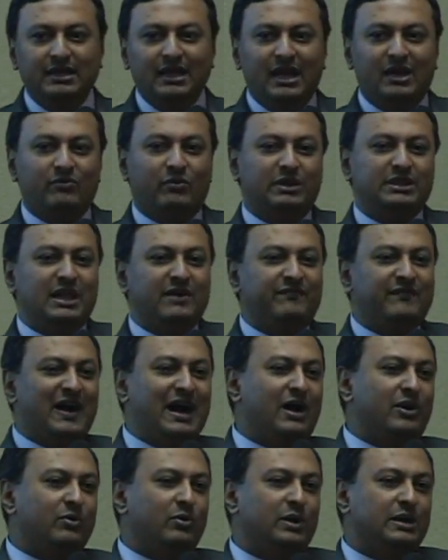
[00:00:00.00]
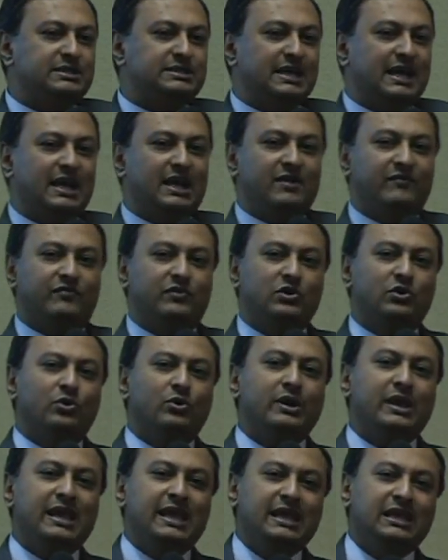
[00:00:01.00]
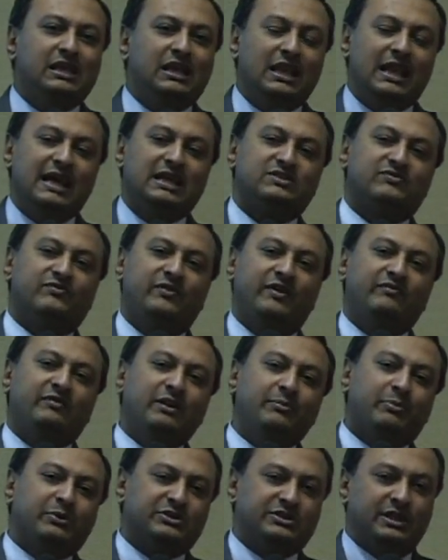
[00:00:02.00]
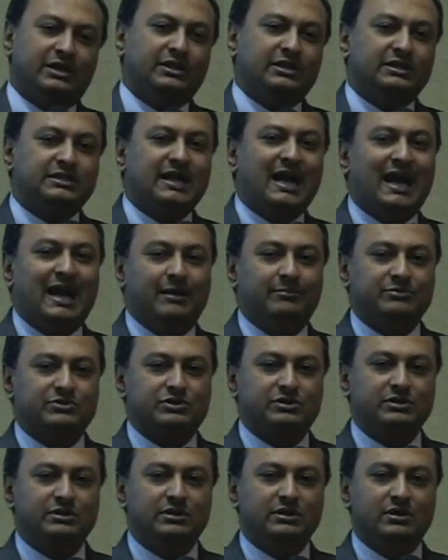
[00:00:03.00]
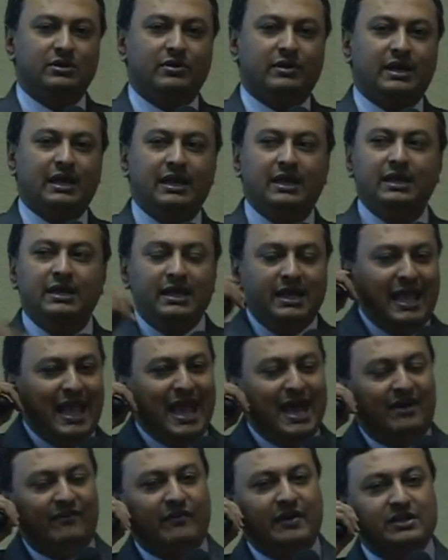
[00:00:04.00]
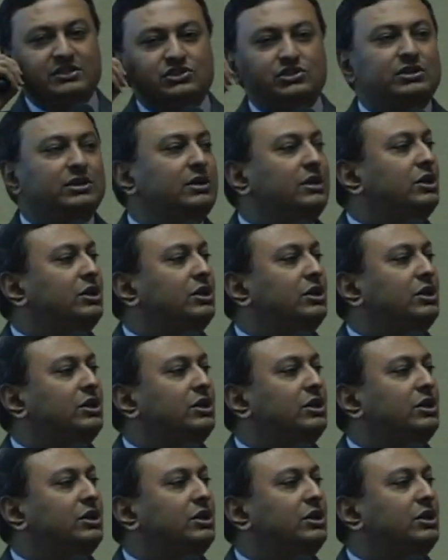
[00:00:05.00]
And what they found was that if you eat less 50% of the times, okay, average